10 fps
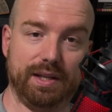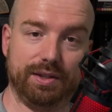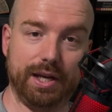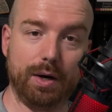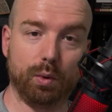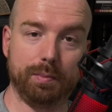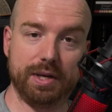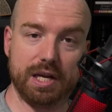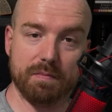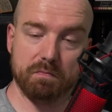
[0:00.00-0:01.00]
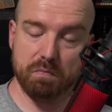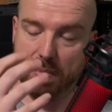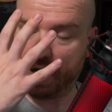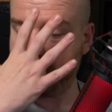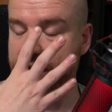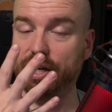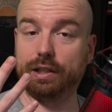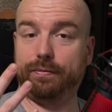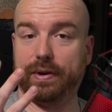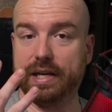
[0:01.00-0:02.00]
there will be my
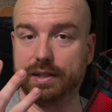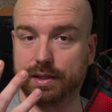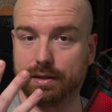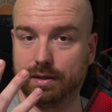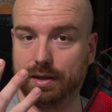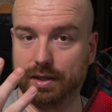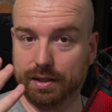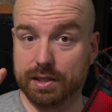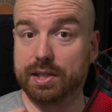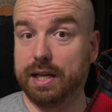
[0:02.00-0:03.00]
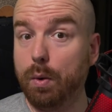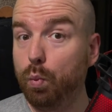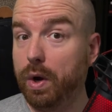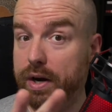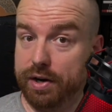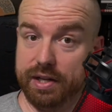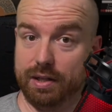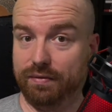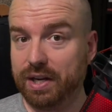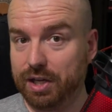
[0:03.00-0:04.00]
ugly face somewhere in
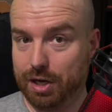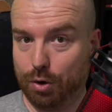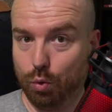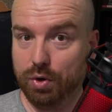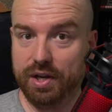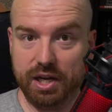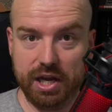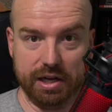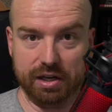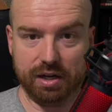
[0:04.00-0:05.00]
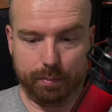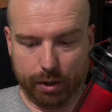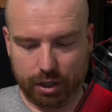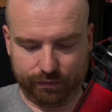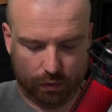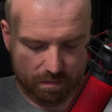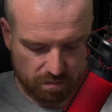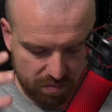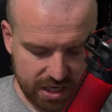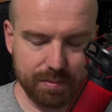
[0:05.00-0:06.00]
the video, hidden apart
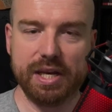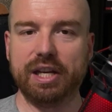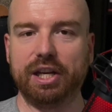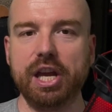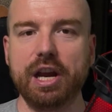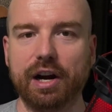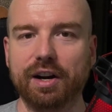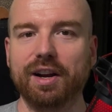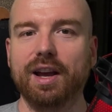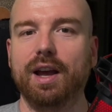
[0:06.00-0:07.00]
from me being here,